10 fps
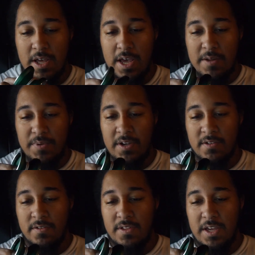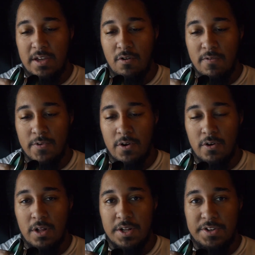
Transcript: and because of the overall